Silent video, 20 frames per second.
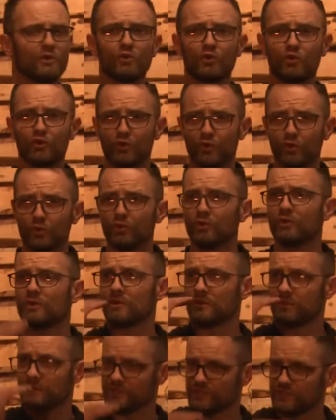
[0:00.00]
grew
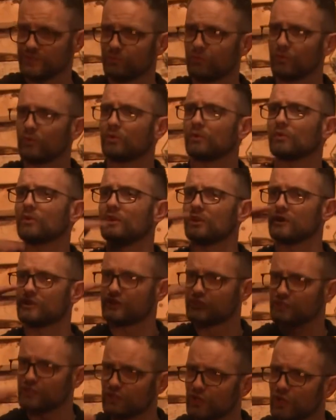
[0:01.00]
small,
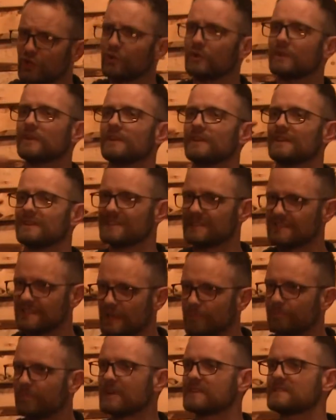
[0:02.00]
slowly,
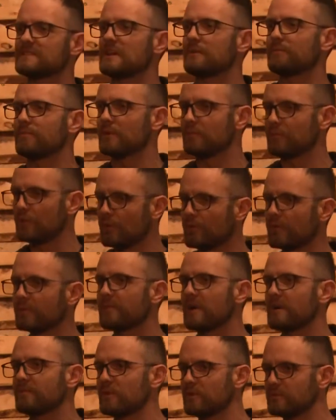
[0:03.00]
step by step, moment
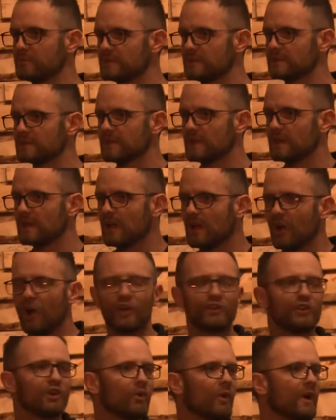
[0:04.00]
by moment.
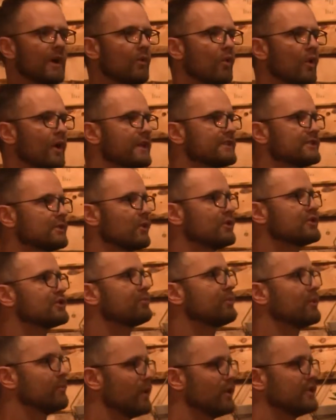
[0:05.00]
On your way working towards your
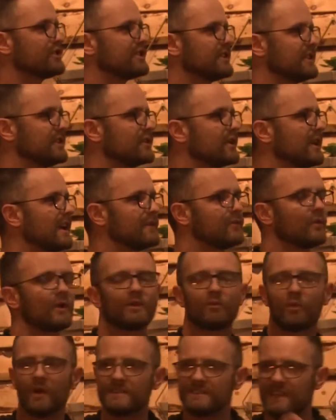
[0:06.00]
promotion in your life, what is